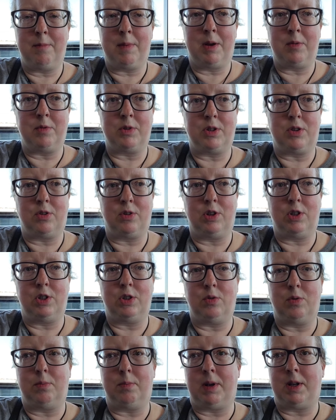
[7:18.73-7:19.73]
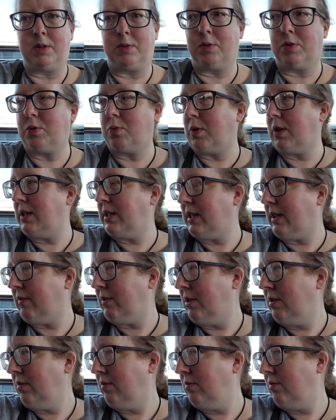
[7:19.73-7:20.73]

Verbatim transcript: mine was thirty-two, and Ben's was twenty-seven.